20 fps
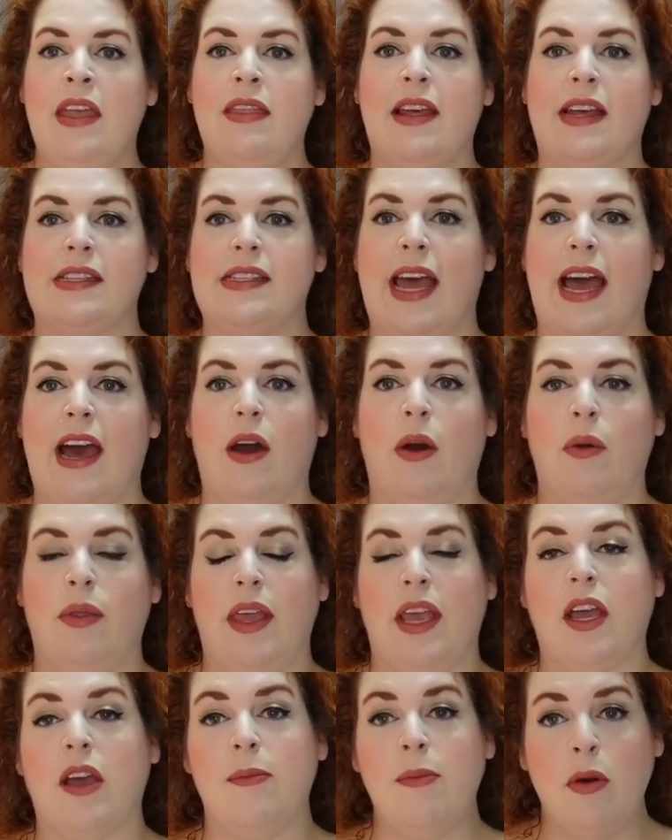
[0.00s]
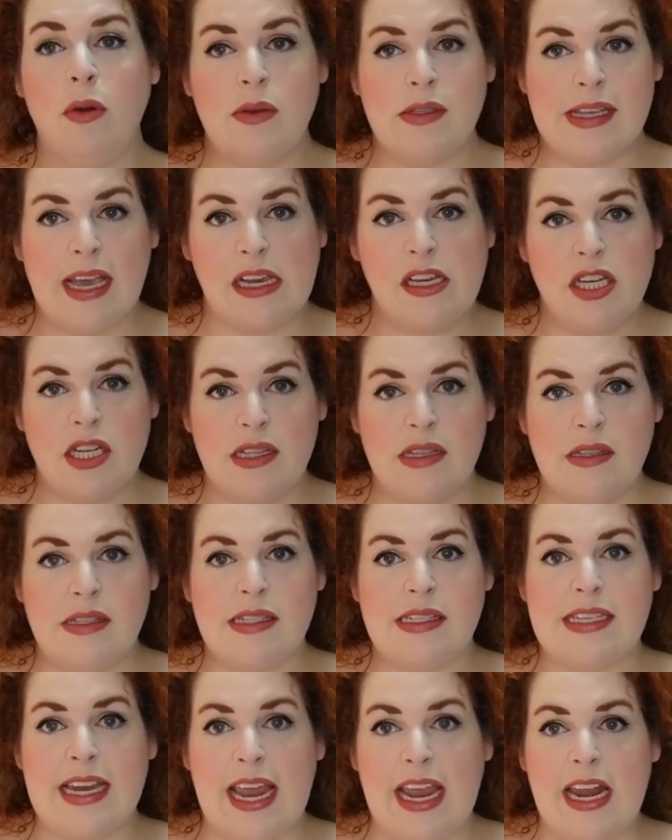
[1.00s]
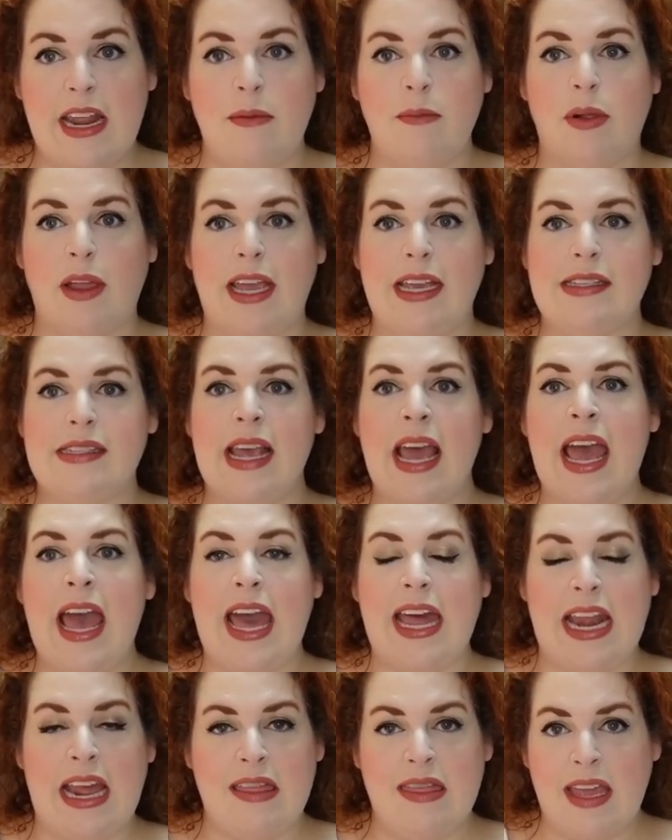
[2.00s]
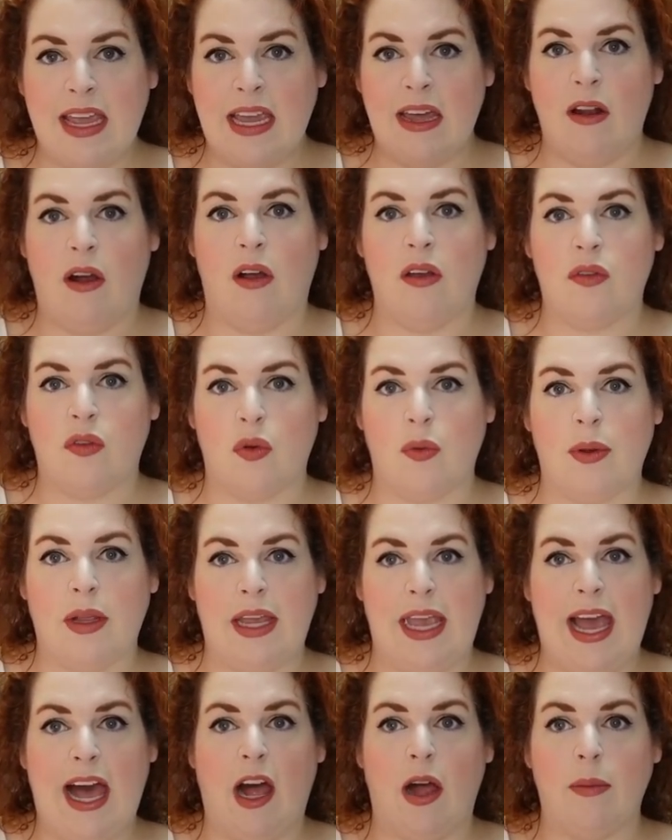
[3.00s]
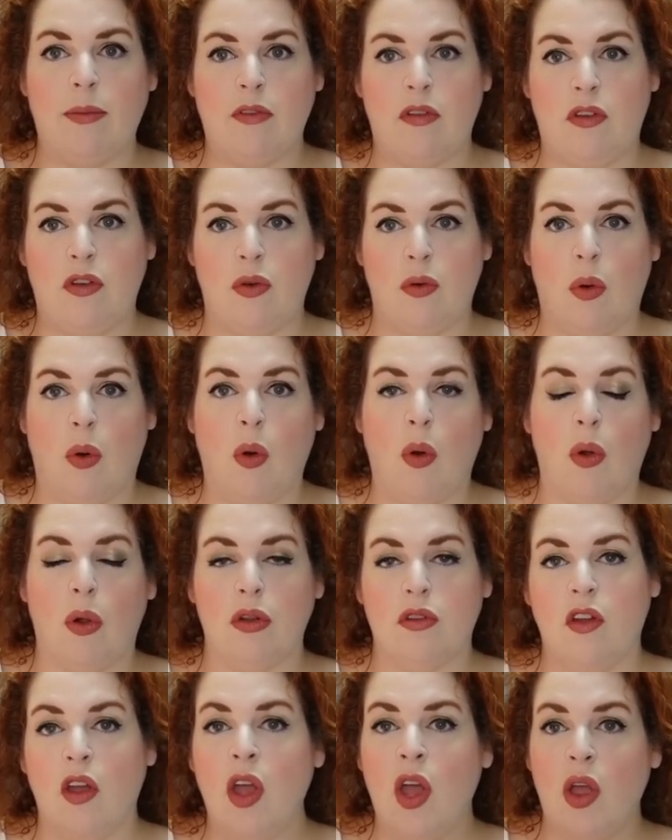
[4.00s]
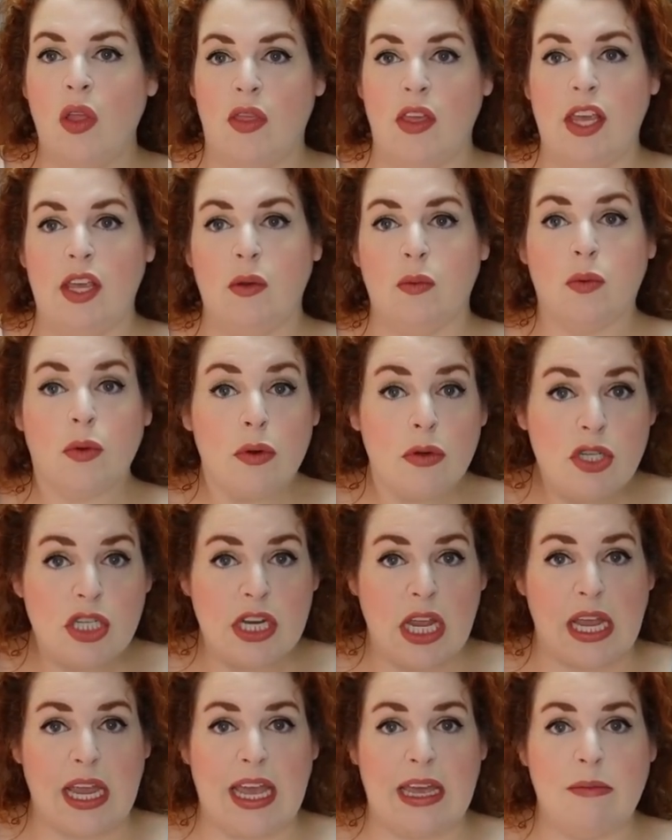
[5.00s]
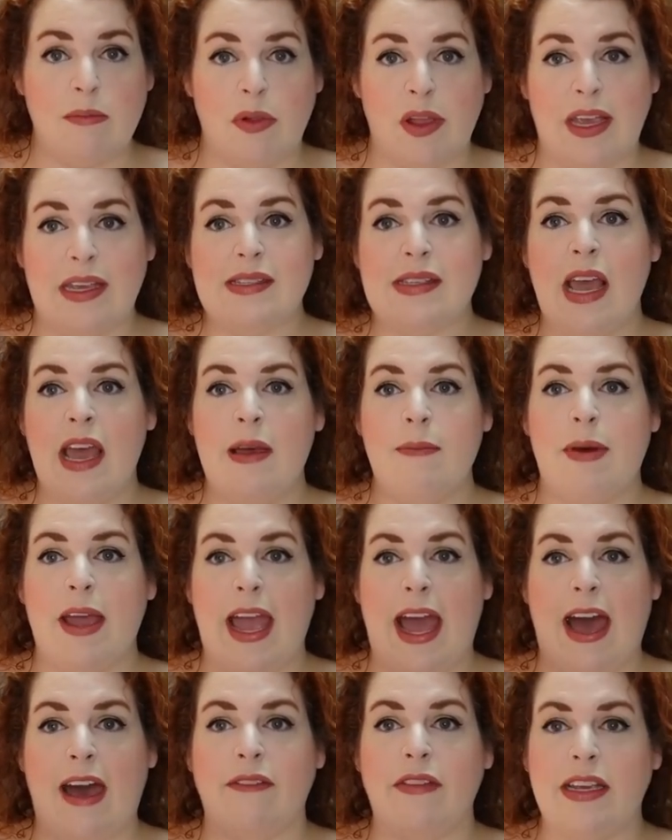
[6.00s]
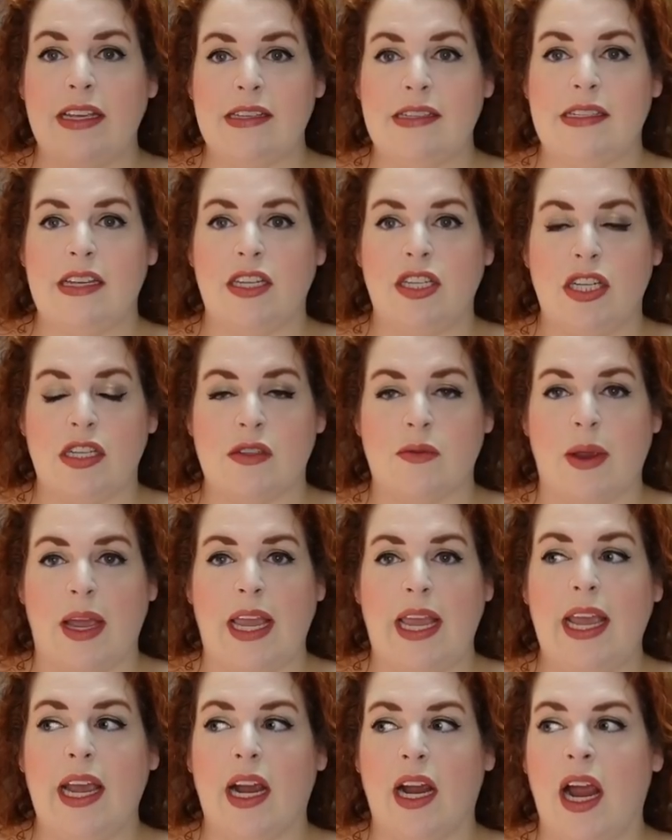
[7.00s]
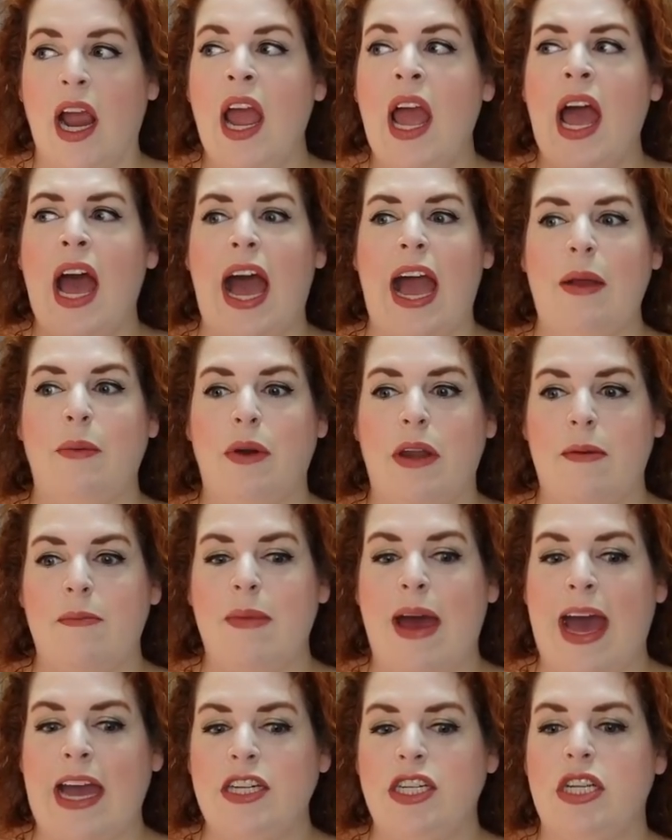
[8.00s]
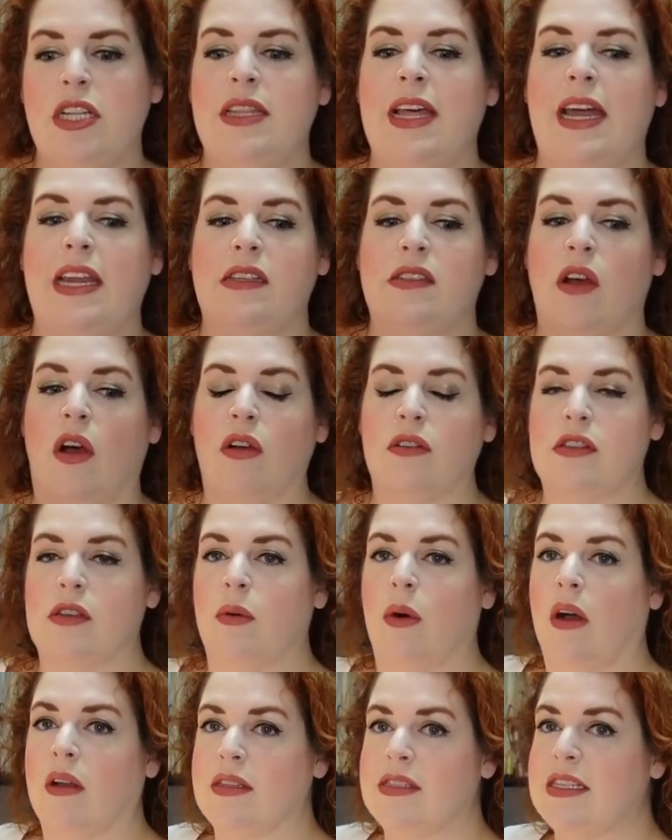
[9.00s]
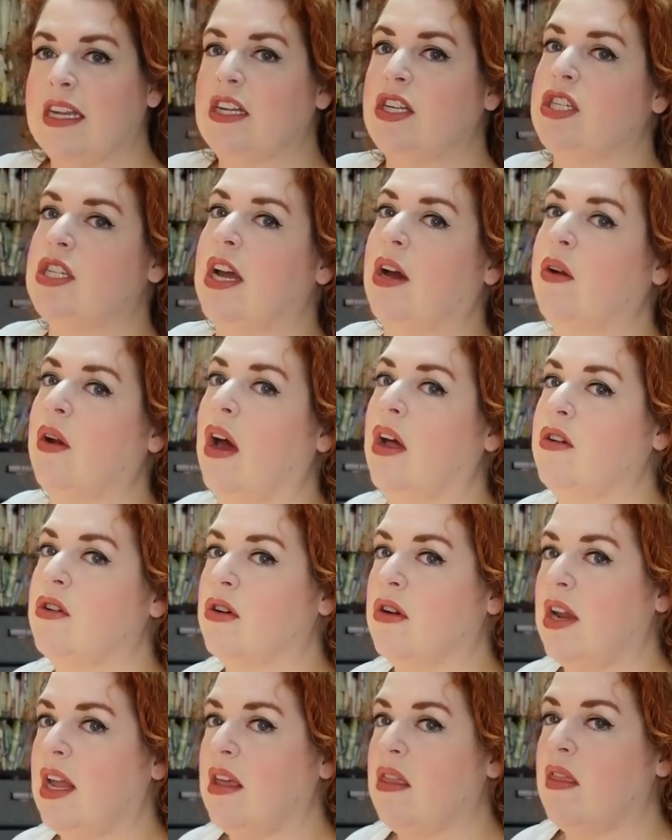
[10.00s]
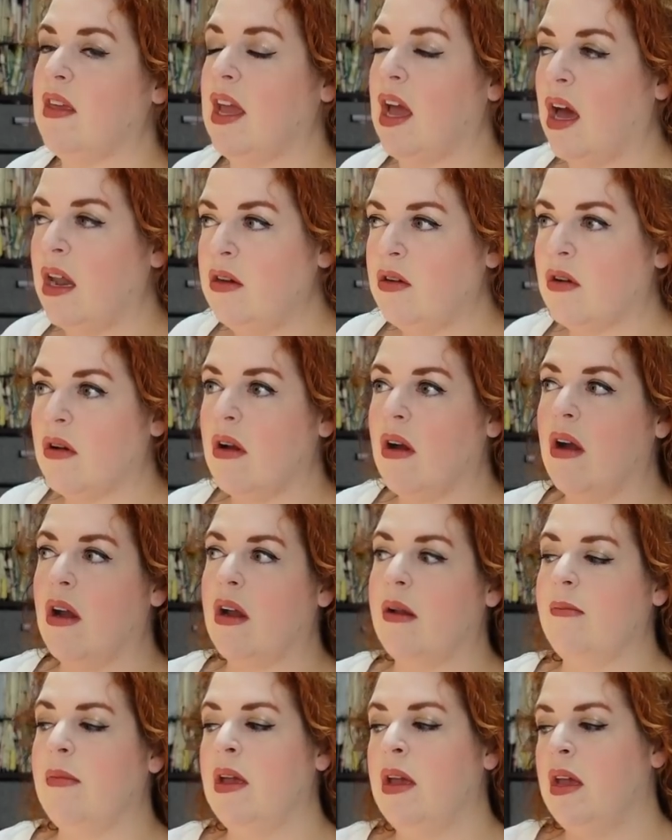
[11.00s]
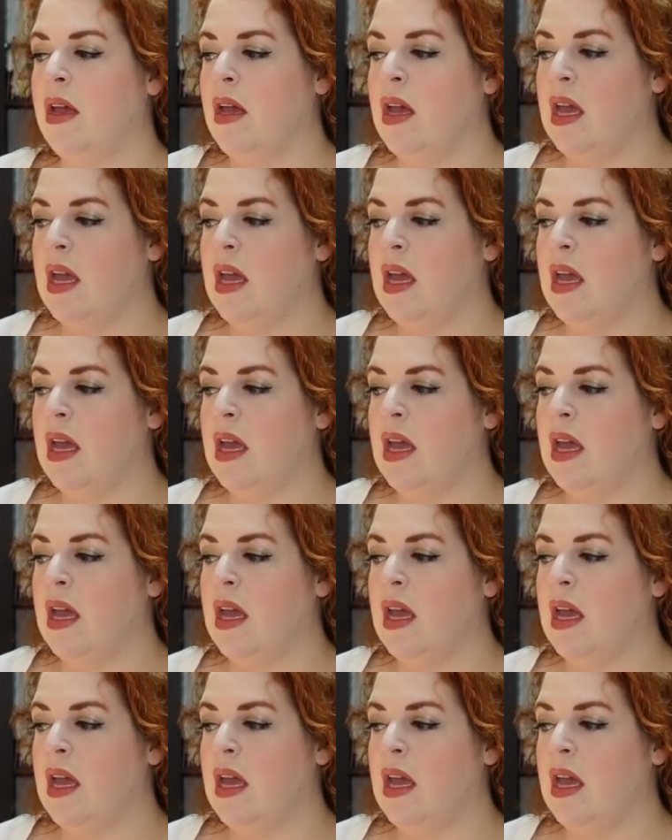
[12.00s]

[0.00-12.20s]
That's how the kimono section stayed in place. And I think it also really helped to hold the ruching in place by having stitches right here. I would imagine that is also all stitched down underneath the underarm.